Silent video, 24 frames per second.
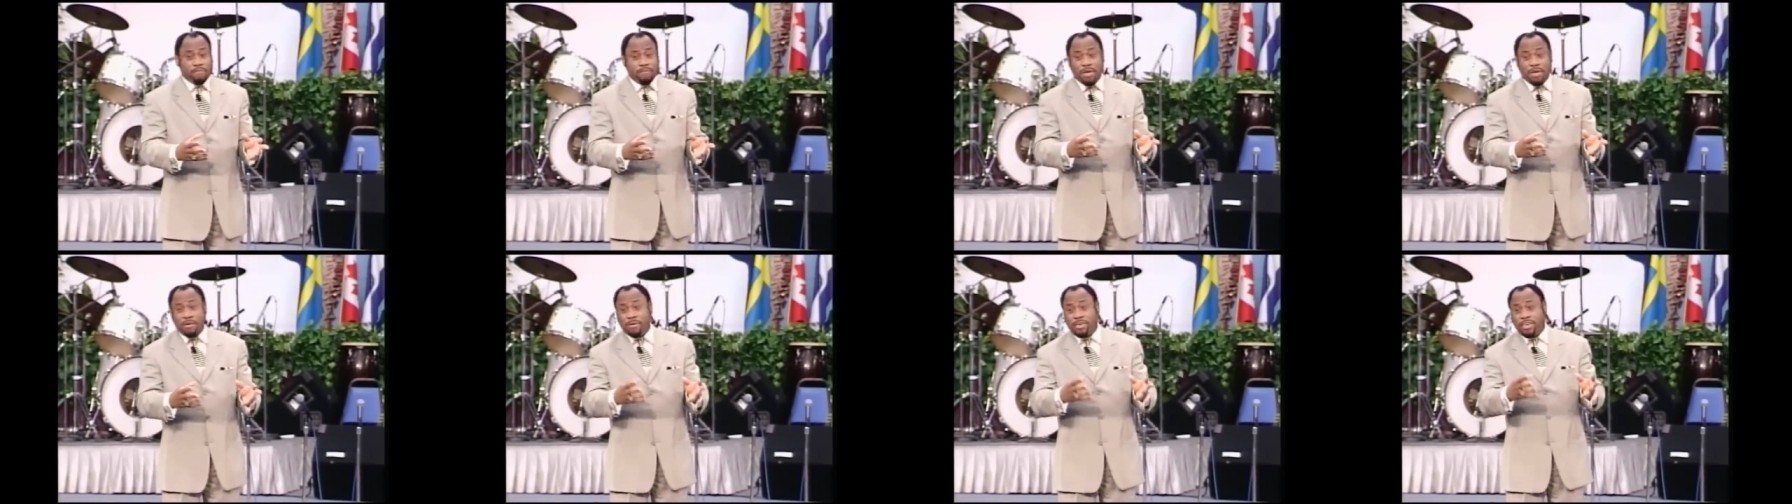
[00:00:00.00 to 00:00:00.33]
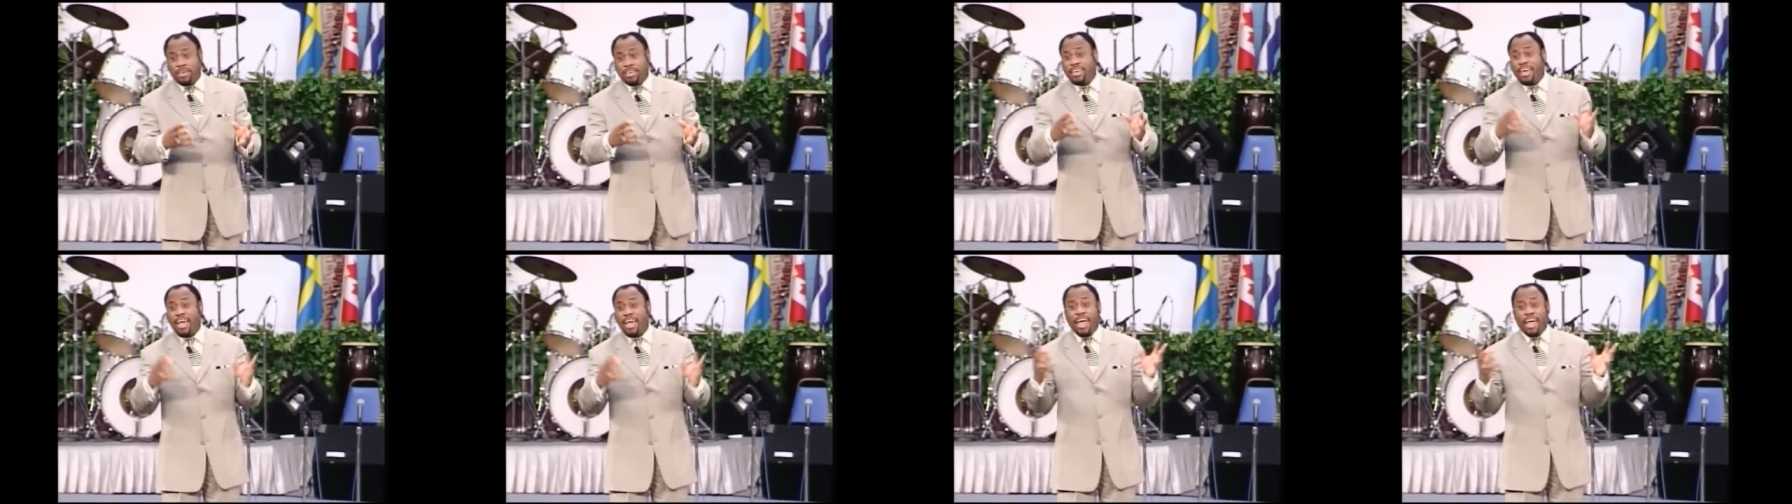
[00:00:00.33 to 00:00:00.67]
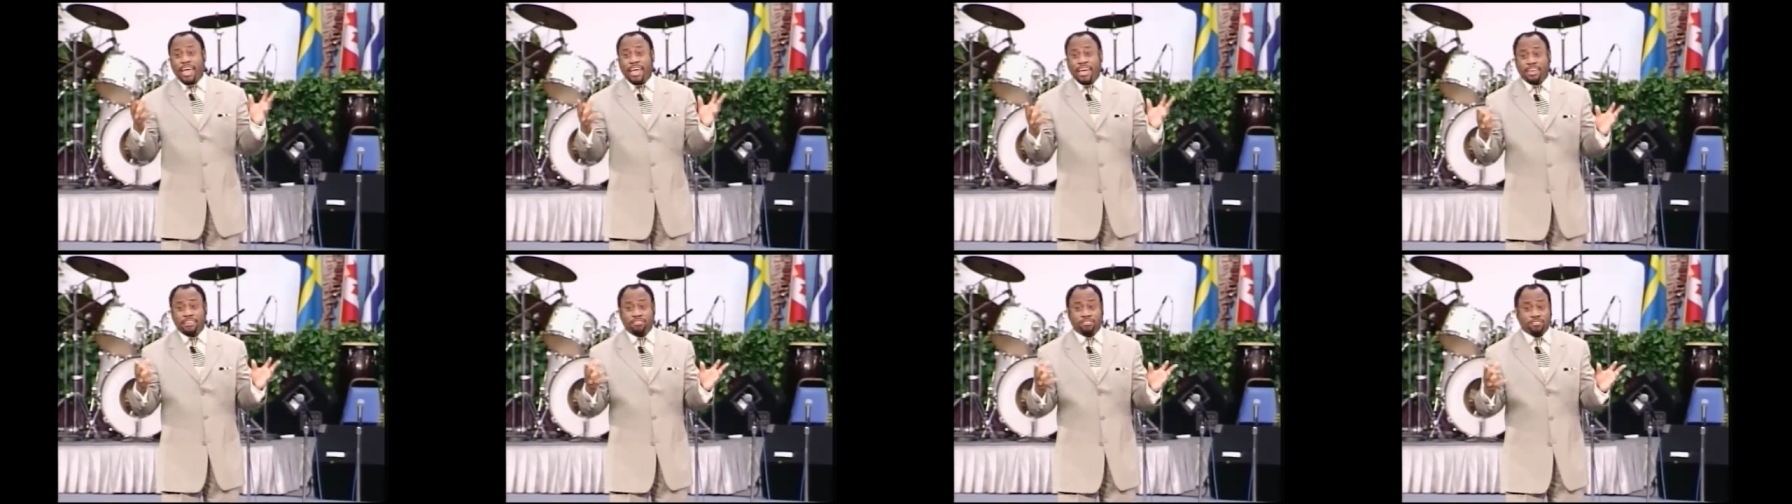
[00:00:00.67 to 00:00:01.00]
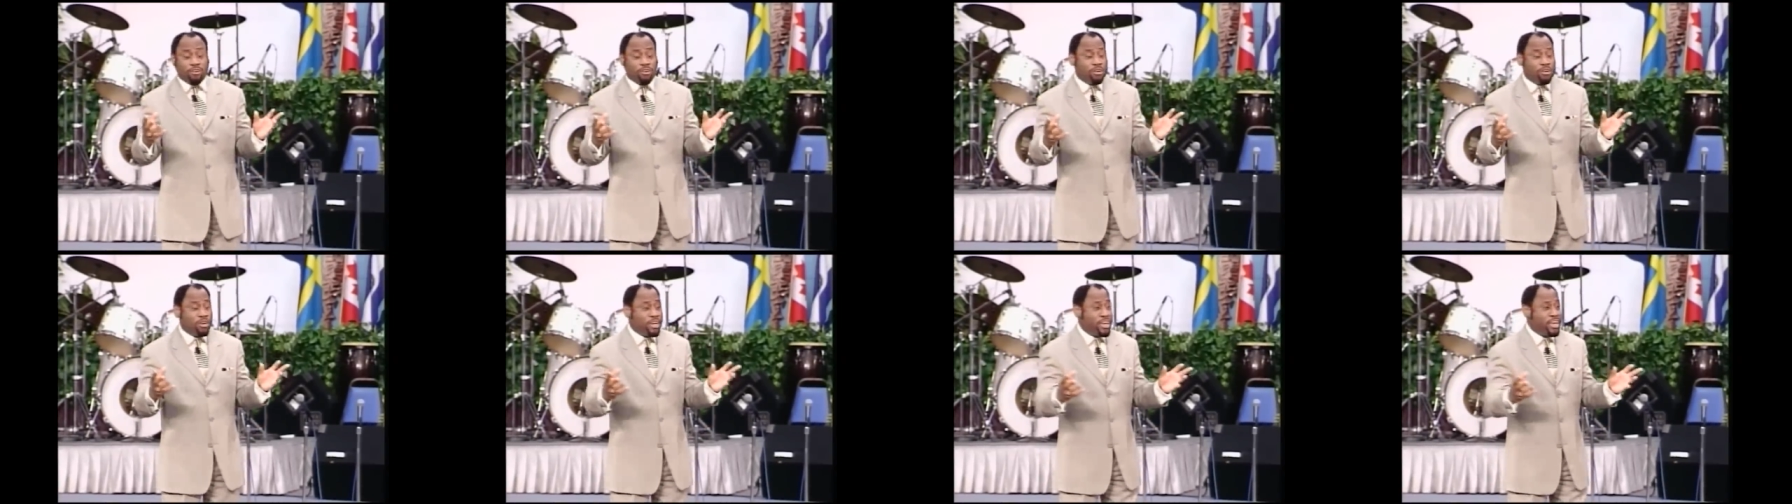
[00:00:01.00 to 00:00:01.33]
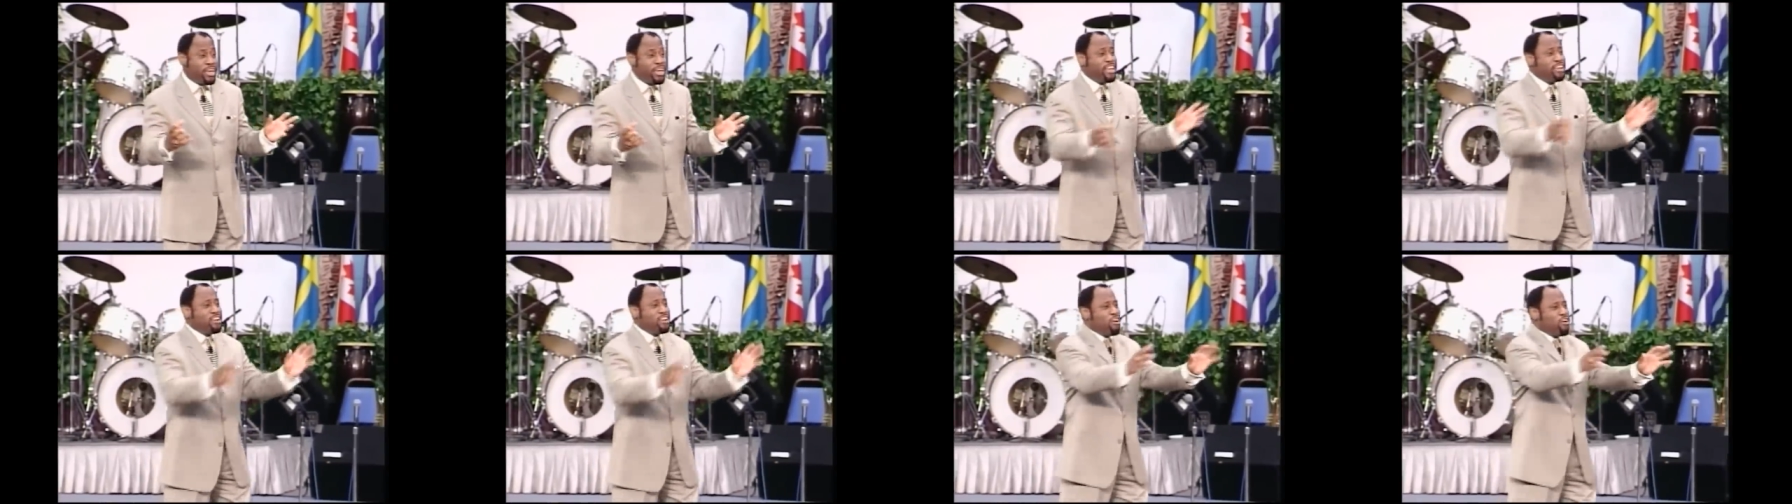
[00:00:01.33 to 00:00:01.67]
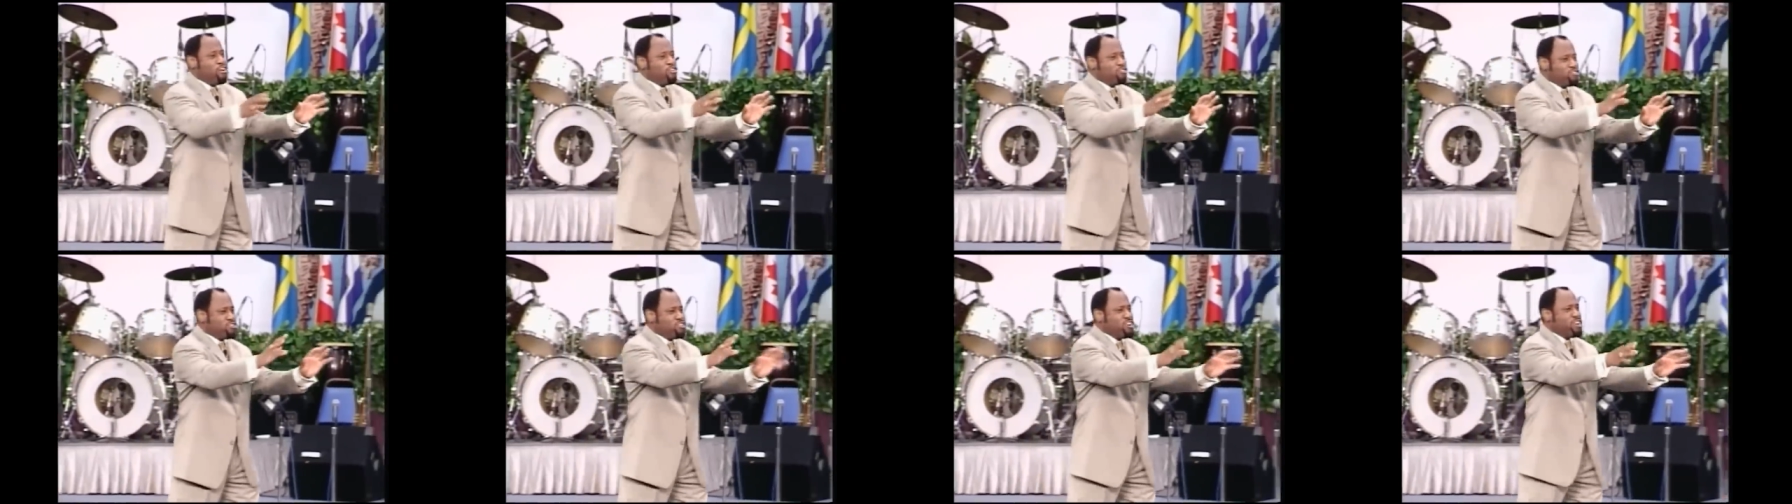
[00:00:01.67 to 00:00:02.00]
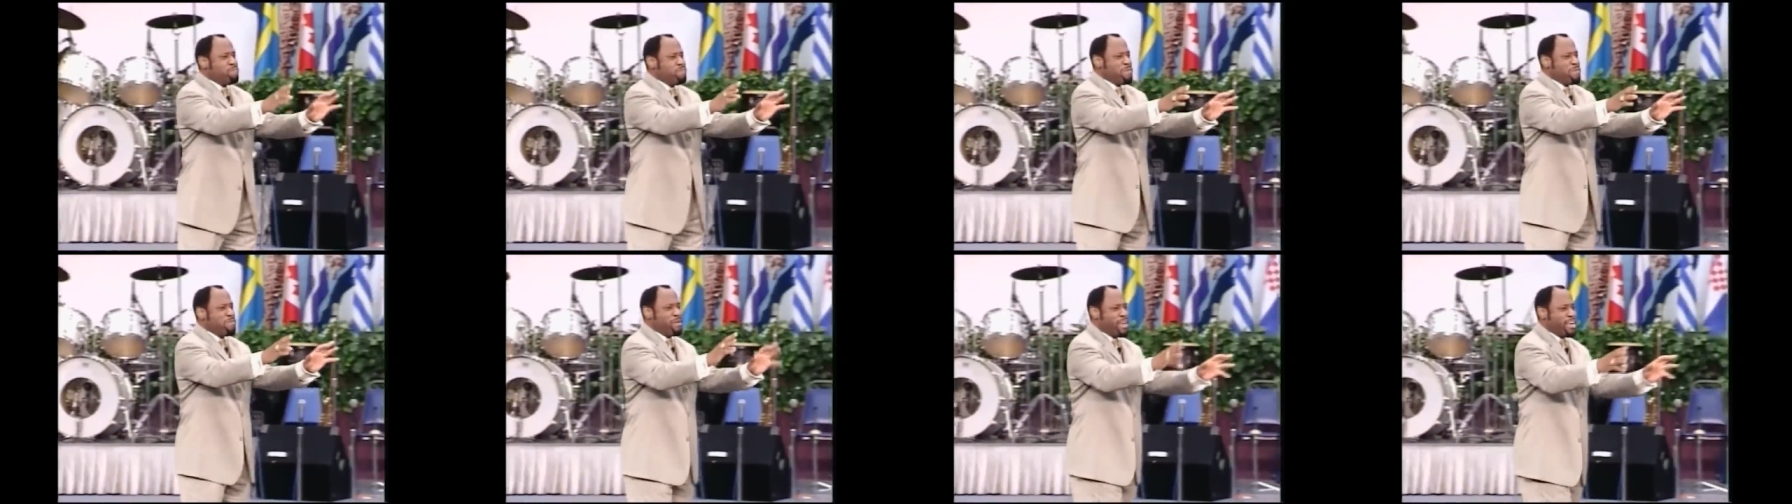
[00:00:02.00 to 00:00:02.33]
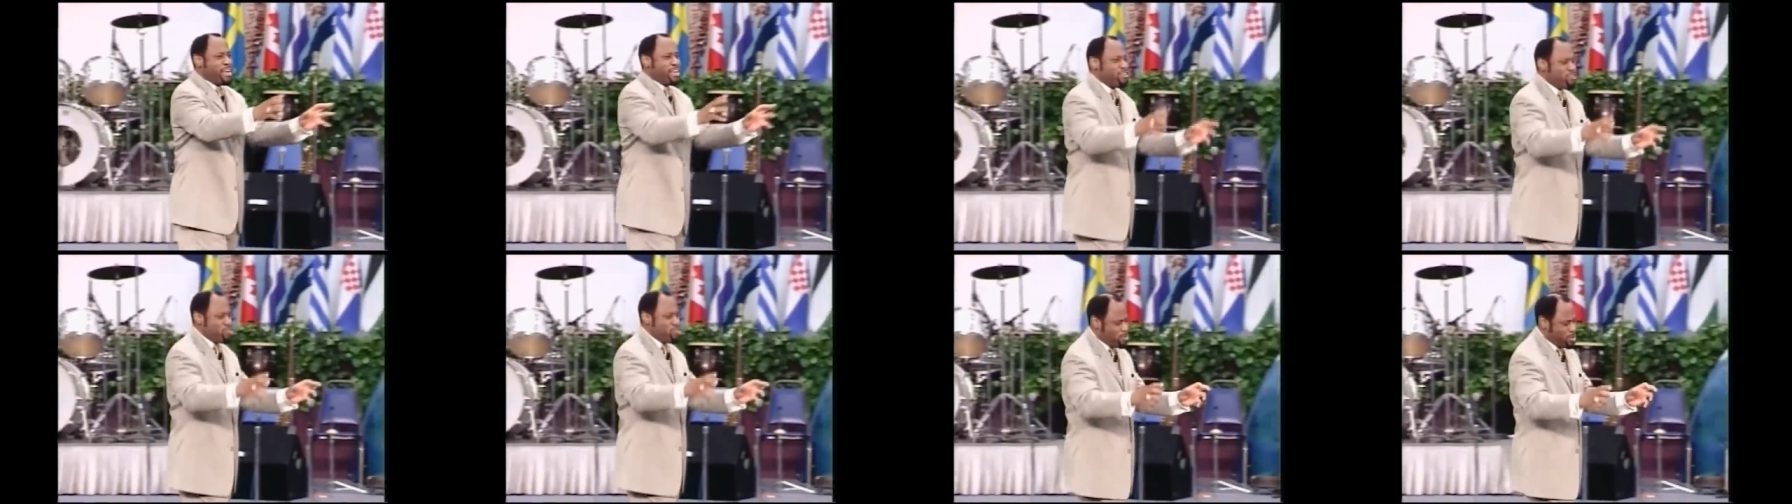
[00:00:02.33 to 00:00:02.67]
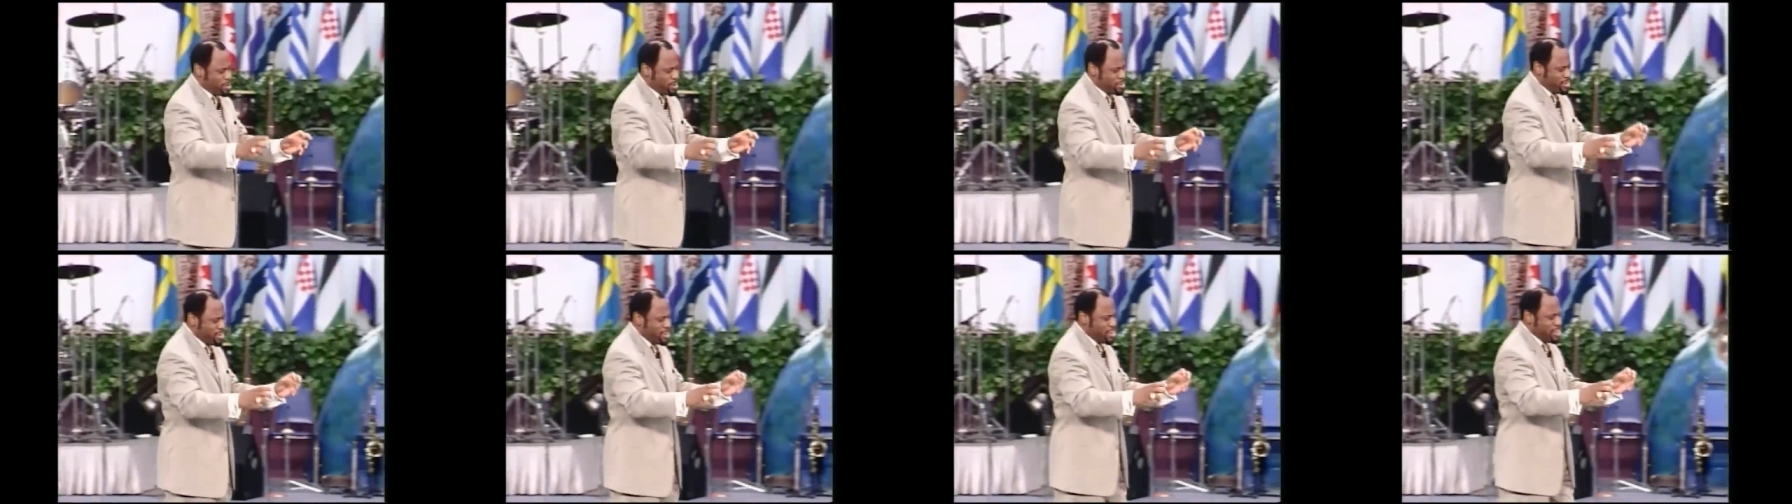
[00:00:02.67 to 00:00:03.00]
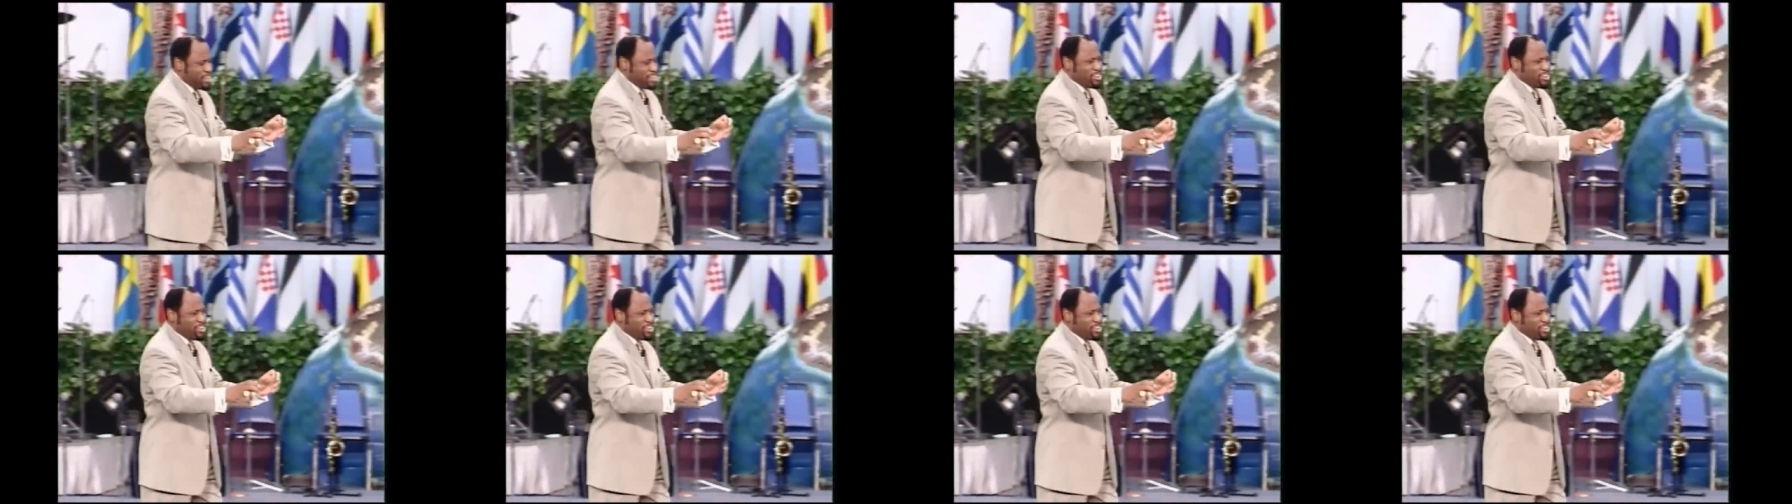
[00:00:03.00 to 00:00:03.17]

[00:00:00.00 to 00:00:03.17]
maybe gangs, or he knows good people like you will